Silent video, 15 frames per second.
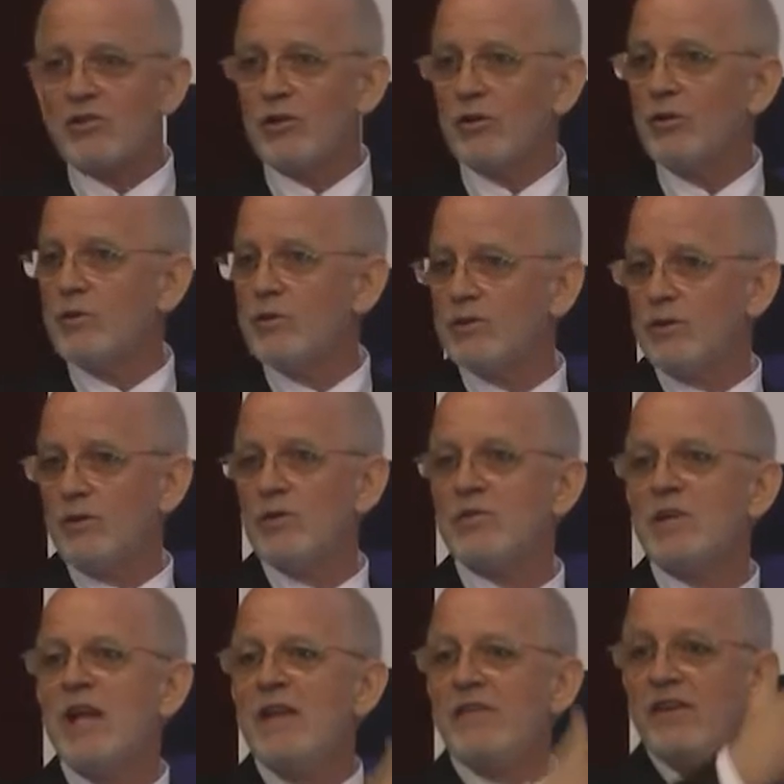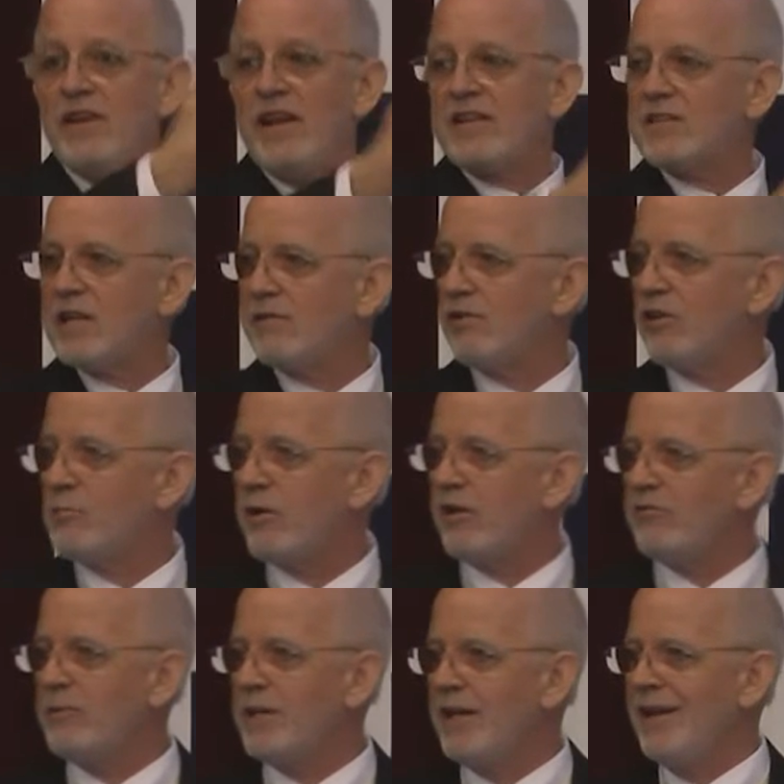or who's the next level
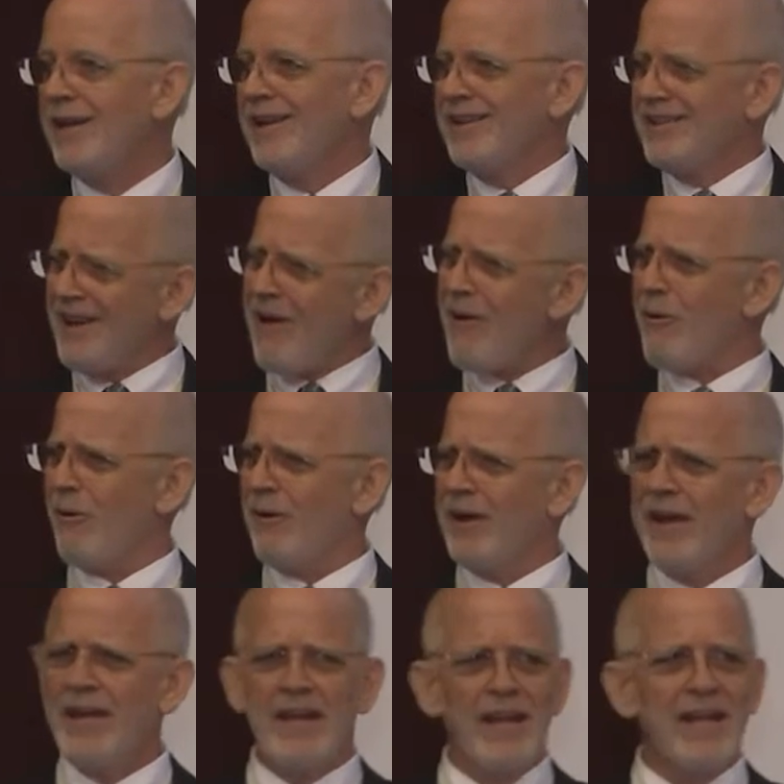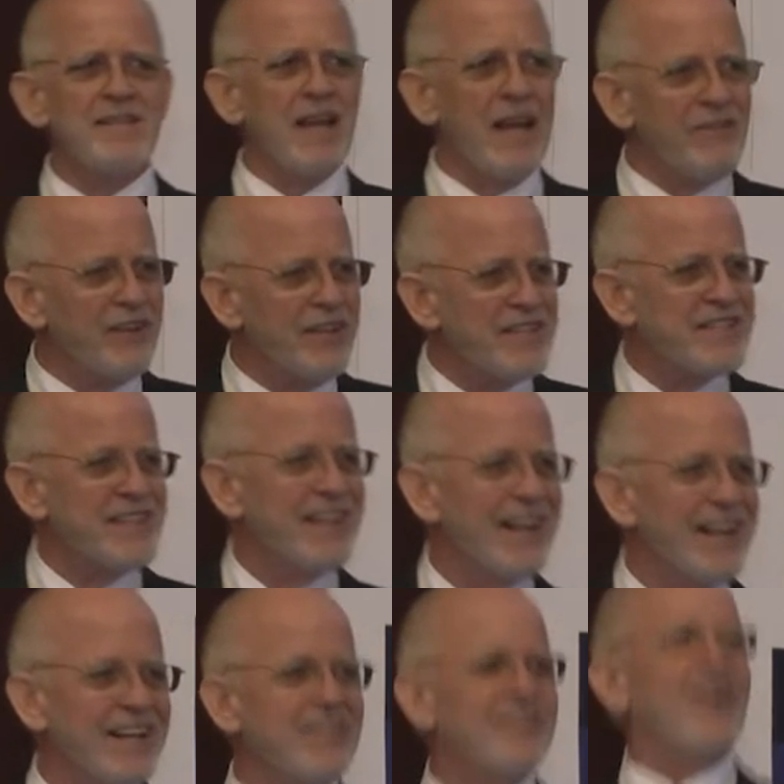above me? No. It's evidence that
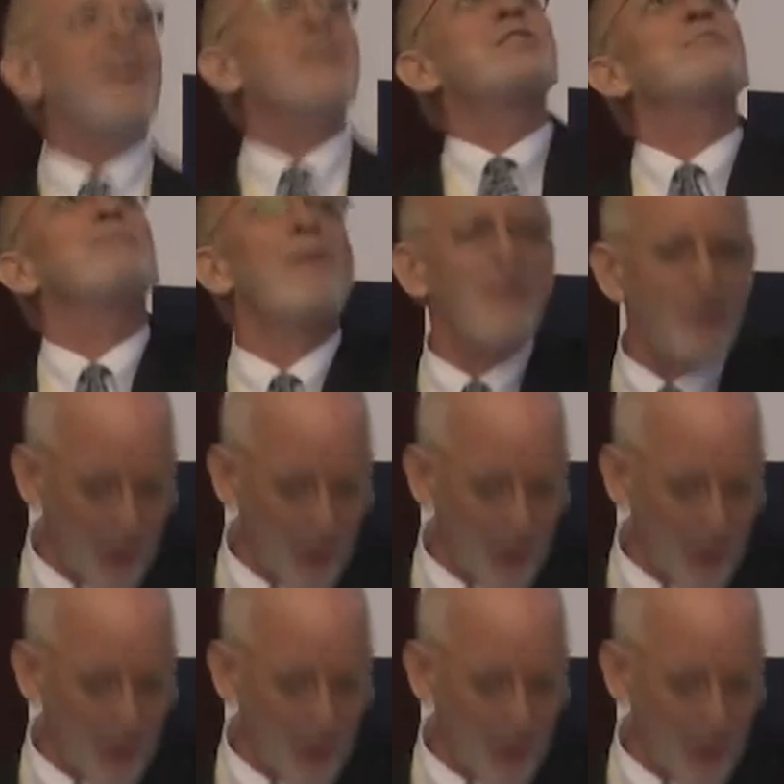I can toss a ball